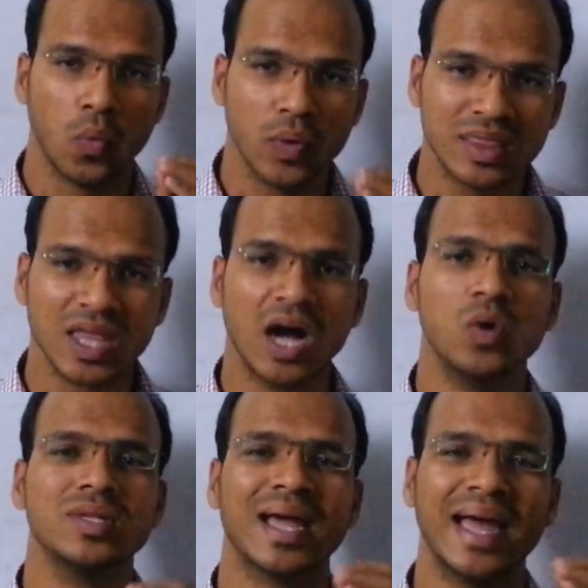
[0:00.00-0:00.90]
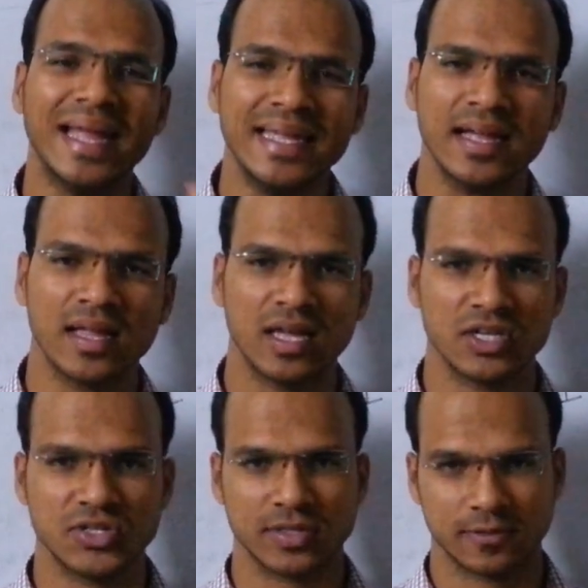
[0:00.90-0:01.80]
without any
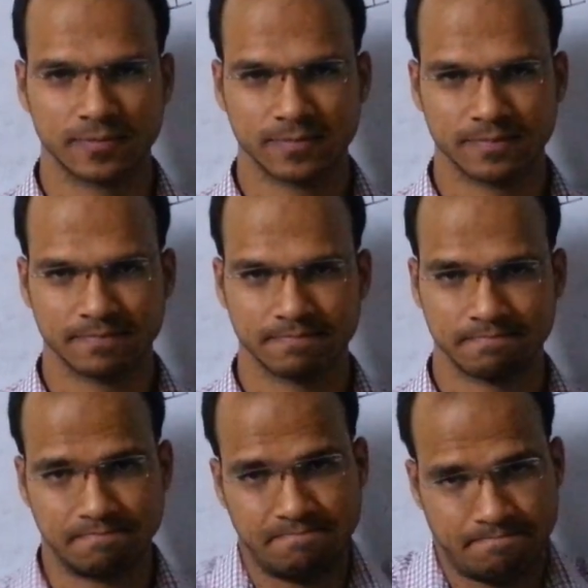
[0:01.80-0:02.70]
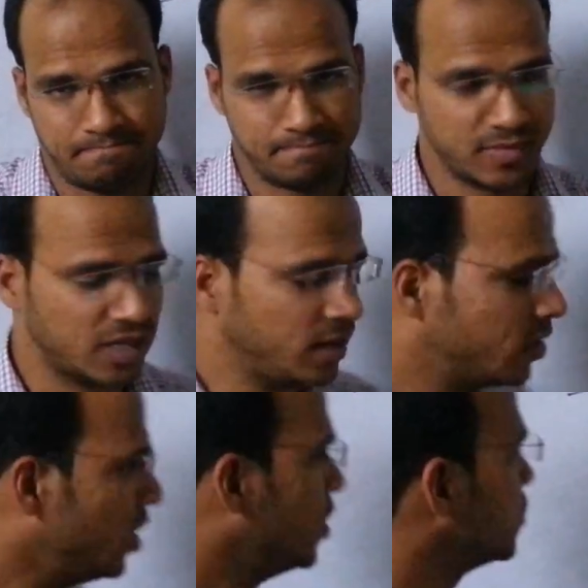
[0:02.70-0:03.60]
declaration?
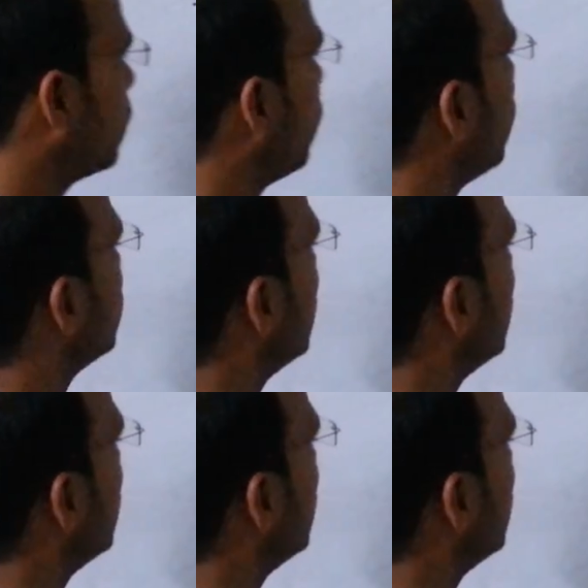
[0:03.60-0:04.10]
right? So for